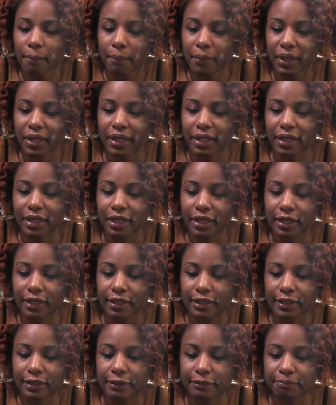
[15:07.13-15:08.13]
But
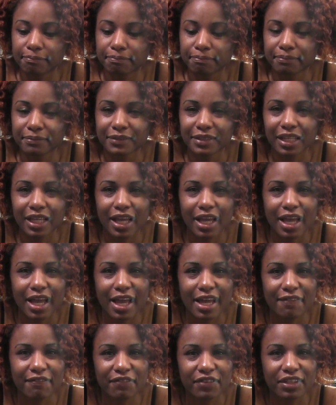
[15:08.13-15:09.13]

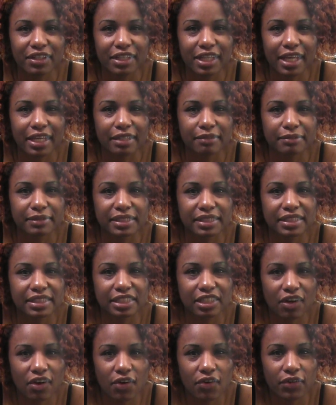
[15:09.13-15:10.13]
I feel like I'm just
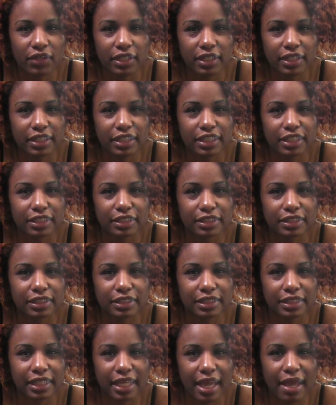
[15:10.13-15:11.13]
talking and
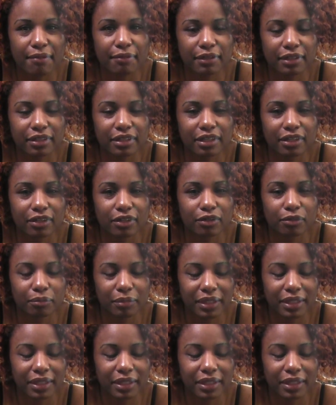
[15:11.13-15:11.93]
gabbling along.